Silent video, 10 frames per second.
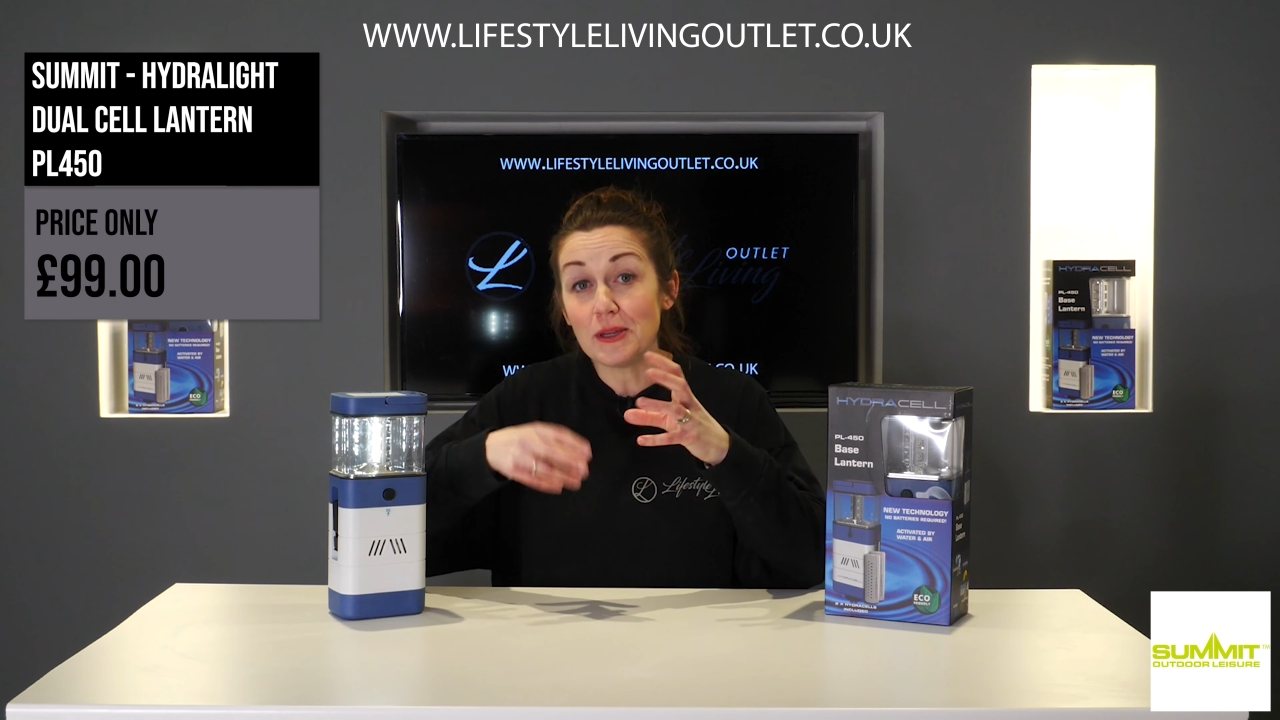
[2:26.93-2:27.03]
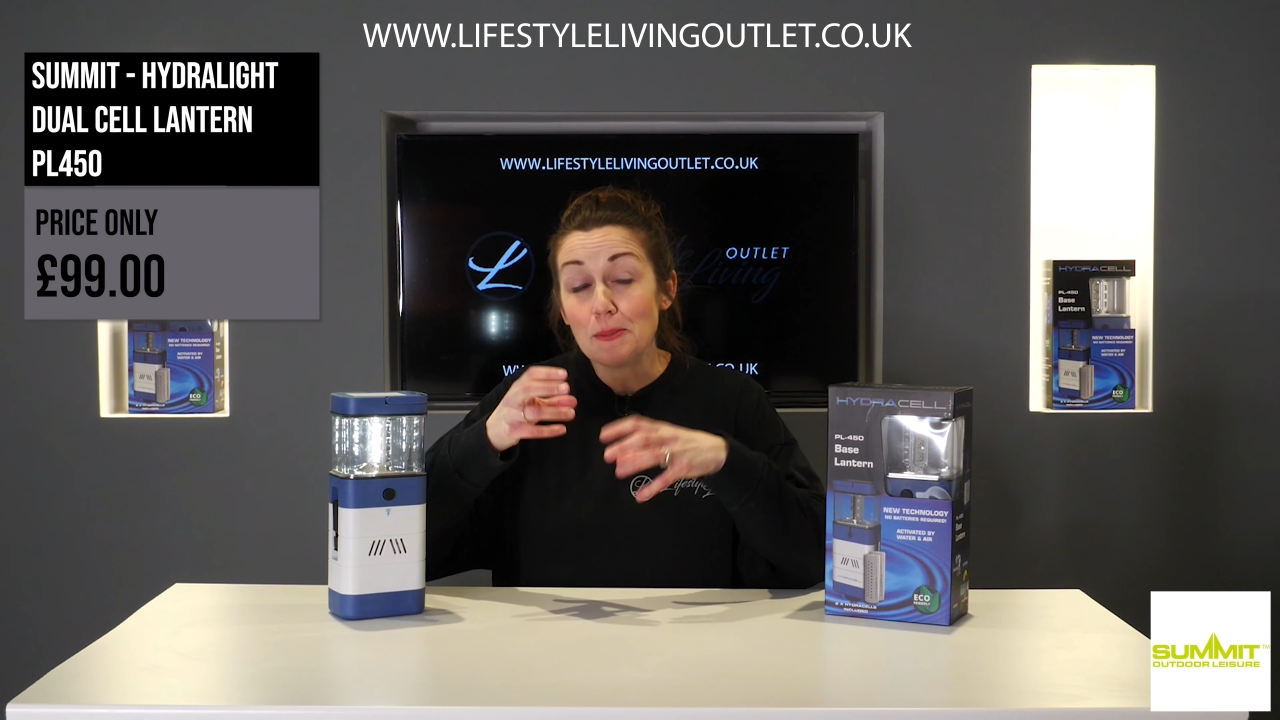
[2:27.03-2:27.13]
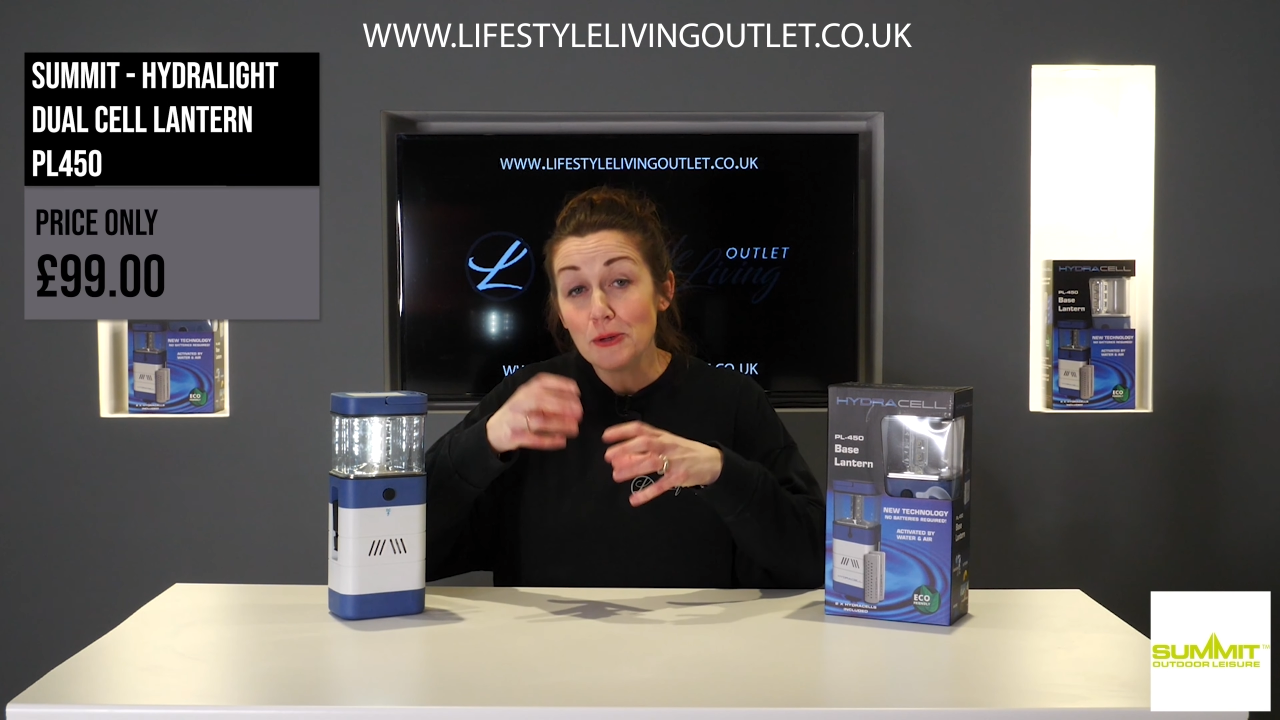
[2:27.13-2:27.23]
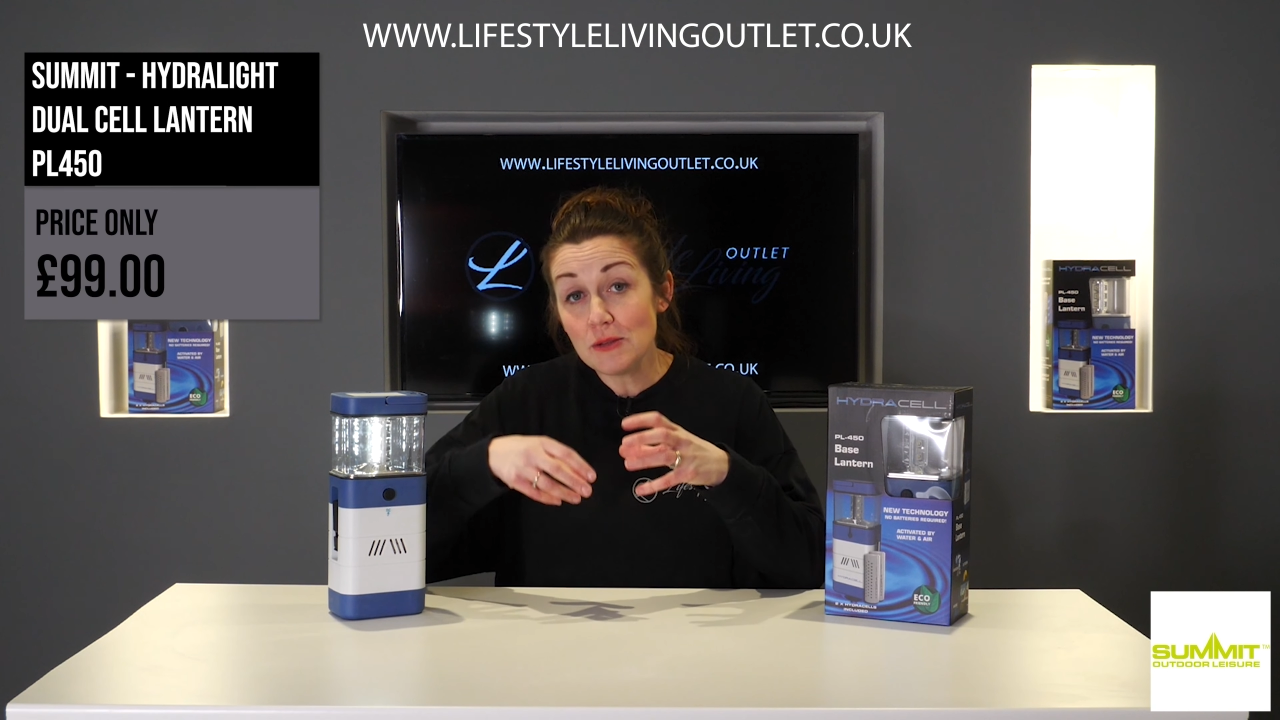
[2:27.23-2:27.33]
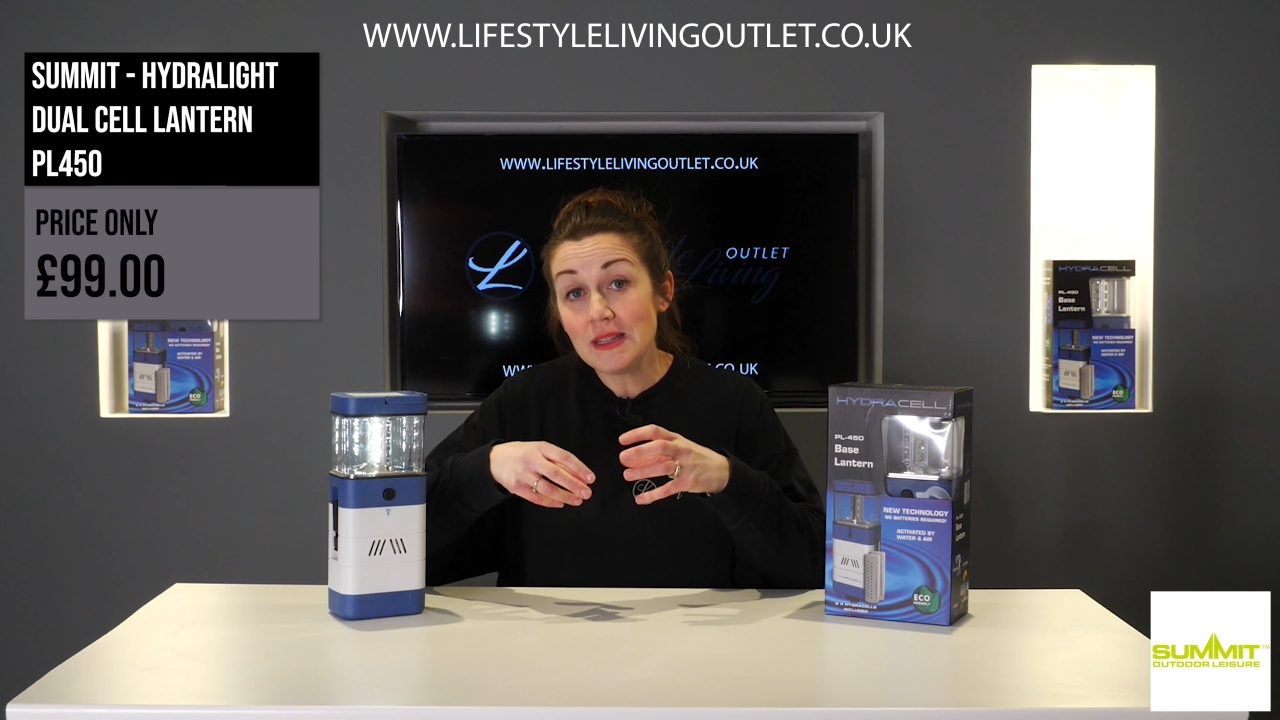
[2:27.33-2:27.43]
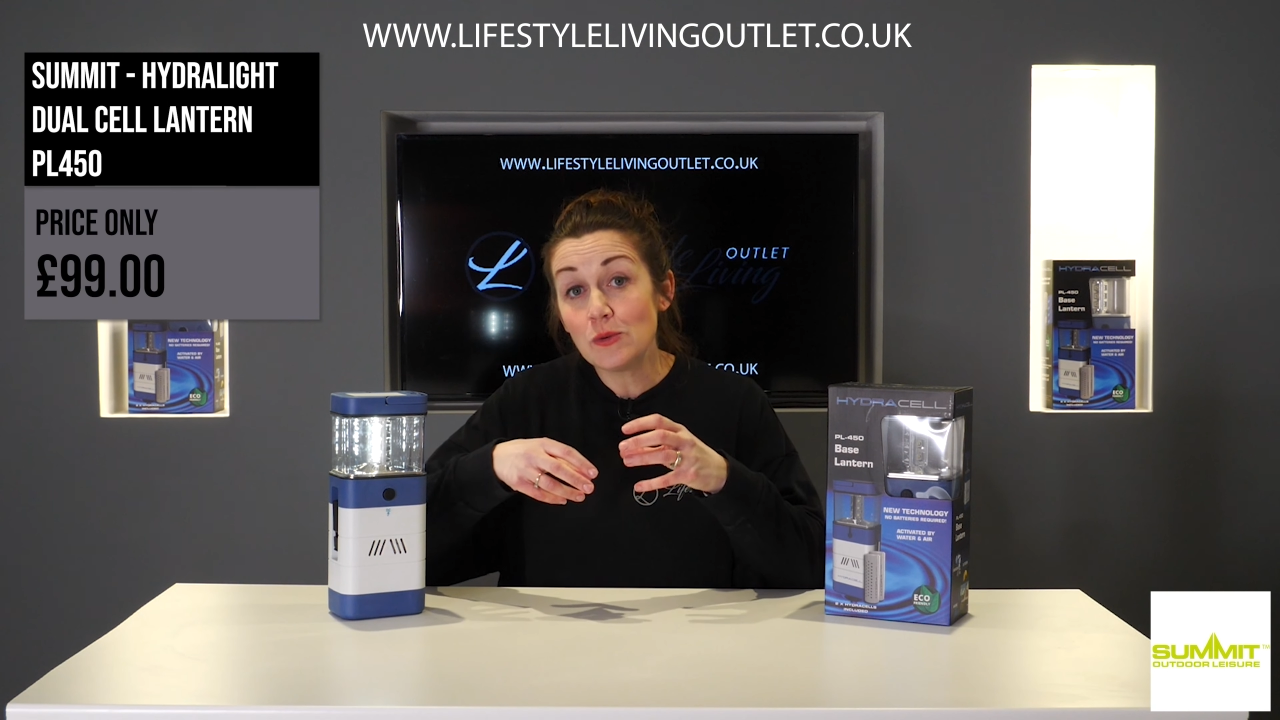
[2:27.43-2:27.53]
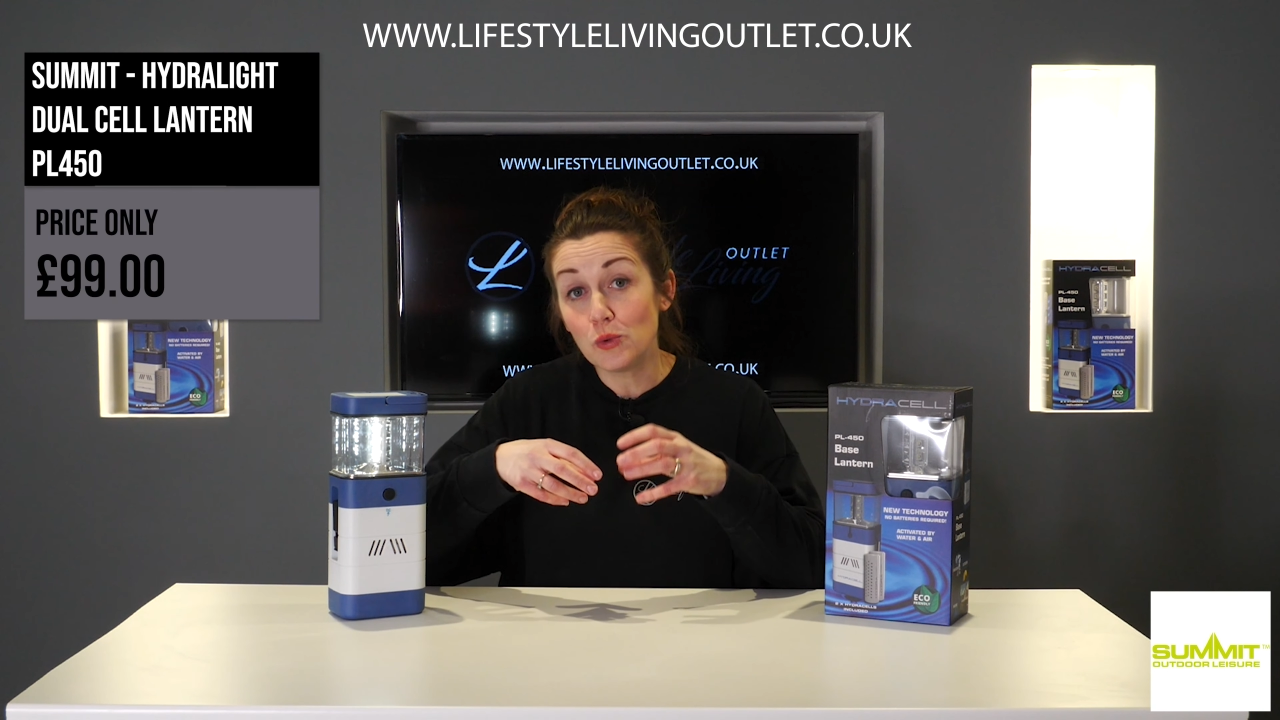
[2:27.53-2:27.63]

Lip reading: but you put them in the